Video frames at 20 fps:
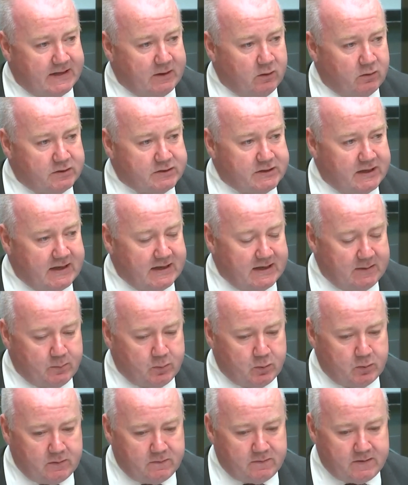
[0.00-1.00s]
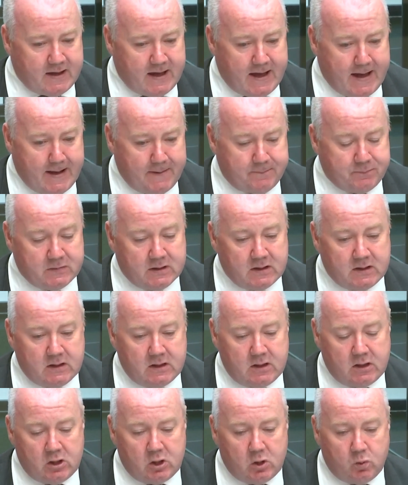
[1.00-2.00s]
technology can improve there.
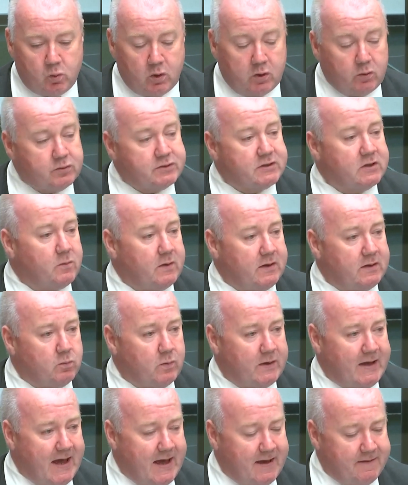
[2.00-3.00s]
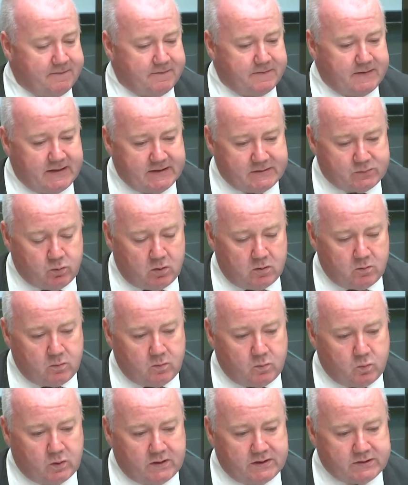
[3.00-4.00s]
What also we have is
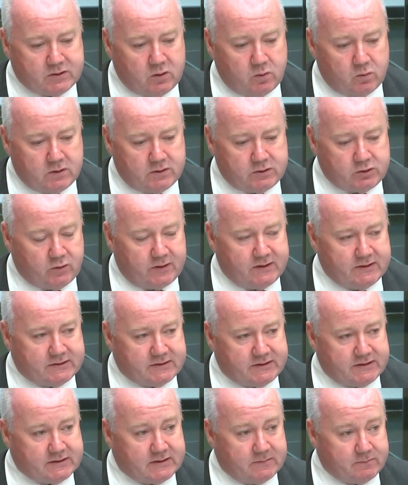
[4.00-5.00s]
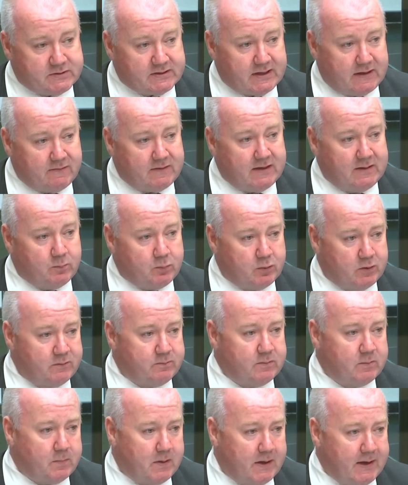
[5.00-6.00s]
what is called a Joint System Safety
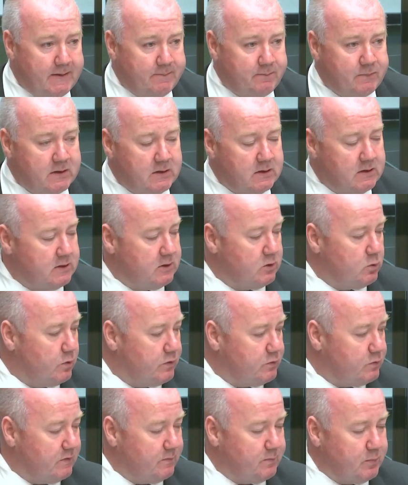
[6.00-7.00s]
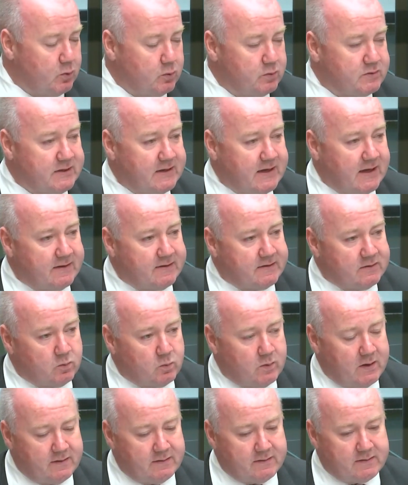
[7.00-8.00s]
Improvement Plan, which we've pulled together
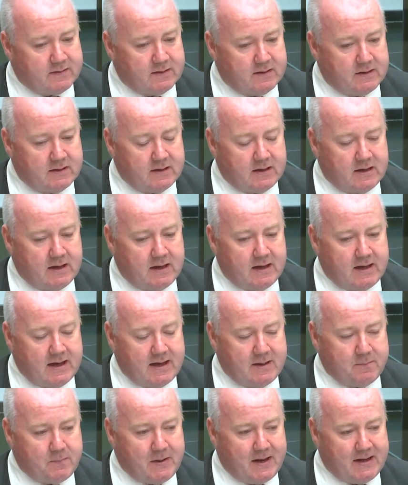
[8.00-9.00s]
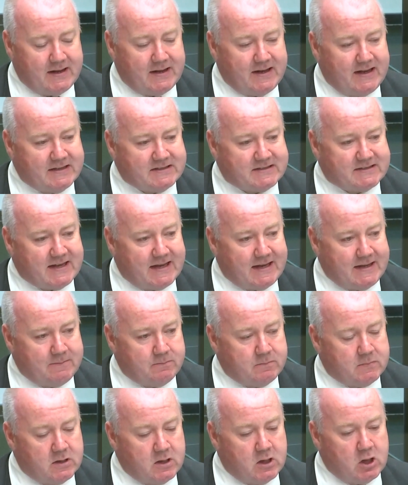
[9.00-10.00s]
with Ben and his
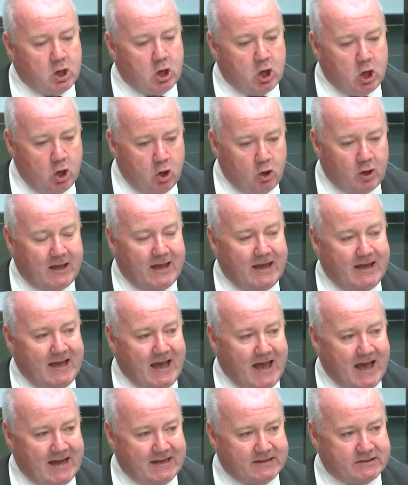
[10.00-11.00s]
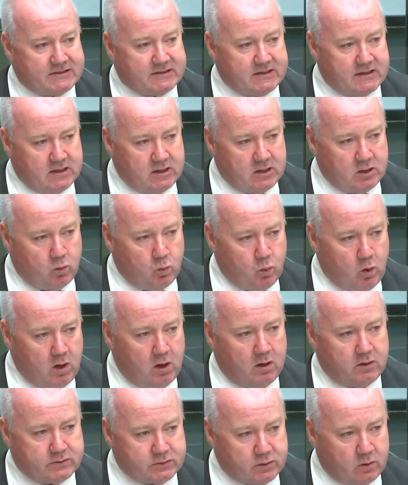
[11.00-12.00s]
team, looking at what
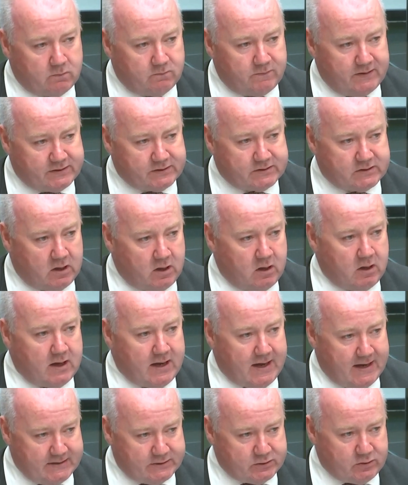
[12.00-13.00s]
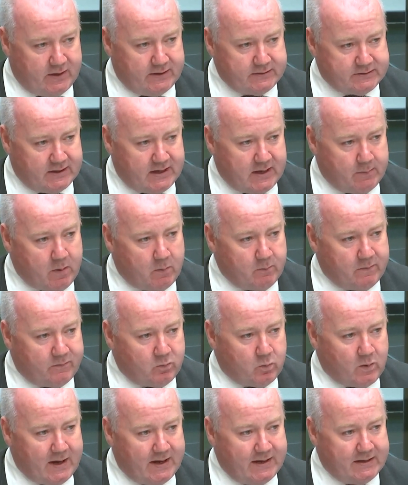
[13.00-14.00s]
our top risks are and trying to come up with
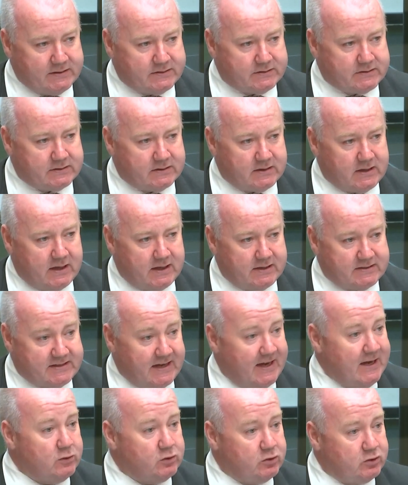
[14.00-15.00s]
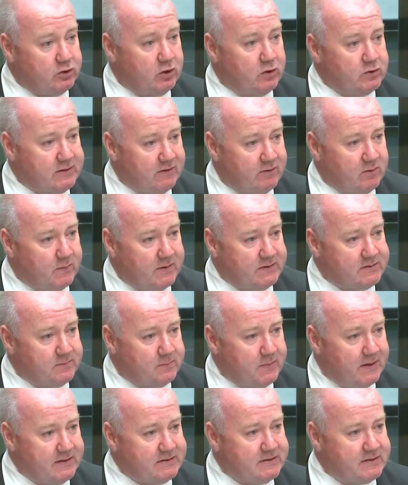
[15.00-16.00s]
ways to introduce other bits
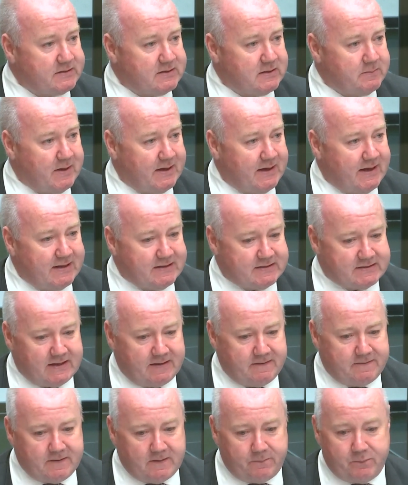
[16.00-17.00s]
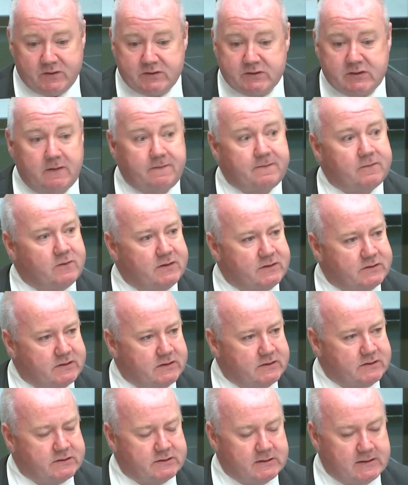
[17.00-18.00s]
and pieces to make it safer. So for
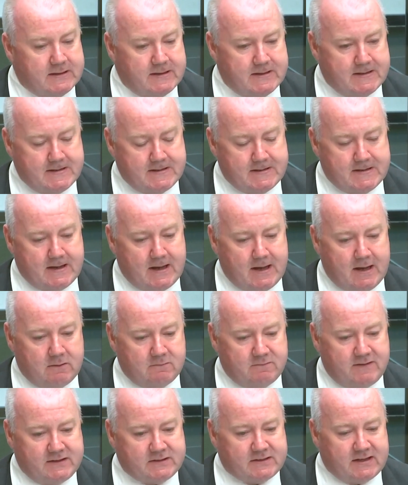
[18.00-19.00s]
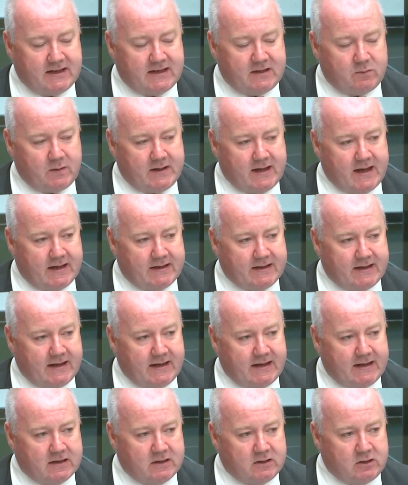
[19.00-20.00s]
instance, recently we had
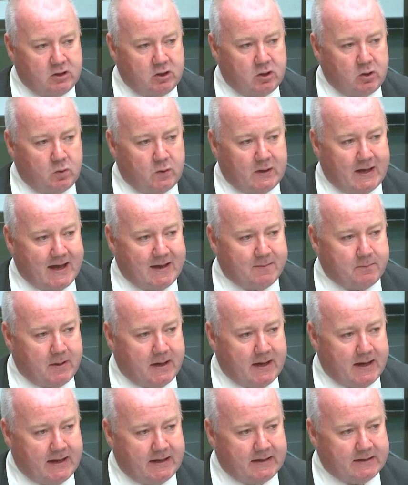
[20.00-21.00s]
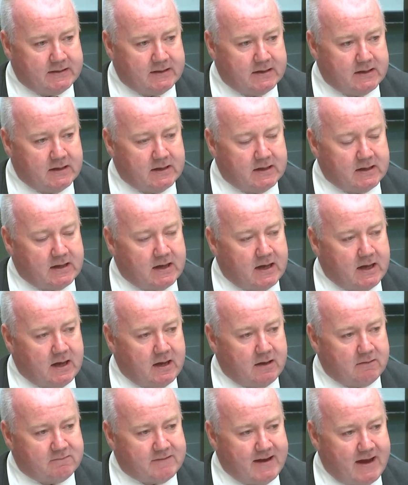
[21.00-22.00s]
a new campaign
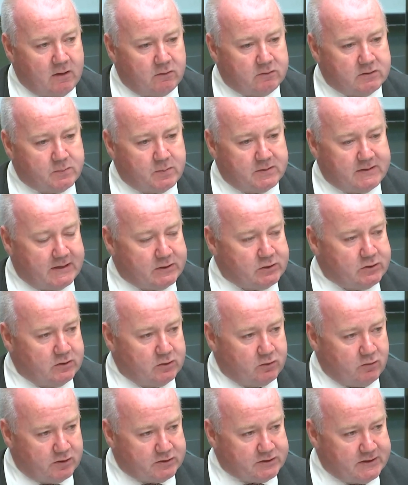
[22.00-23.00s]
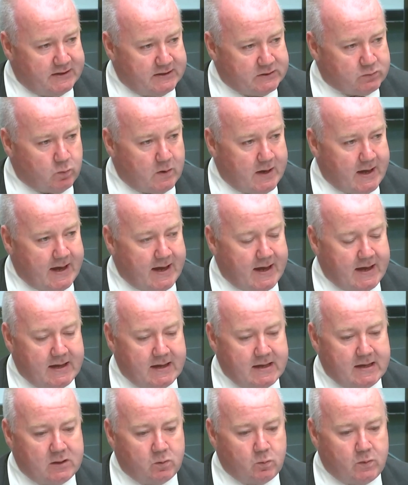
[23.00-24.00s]
around pedestrian crossings where
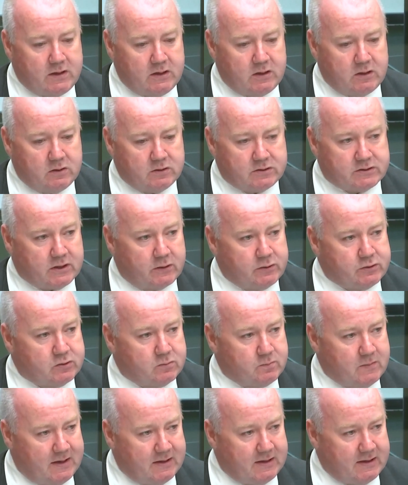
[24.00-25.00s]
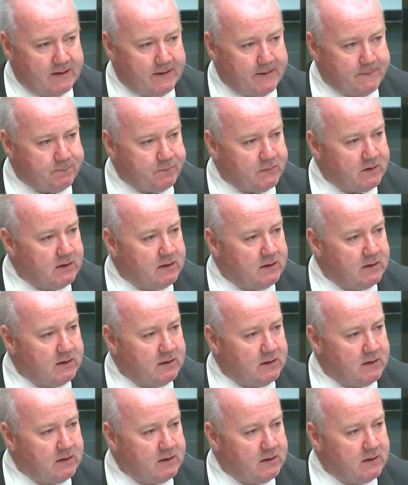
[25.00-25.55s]
we used social media,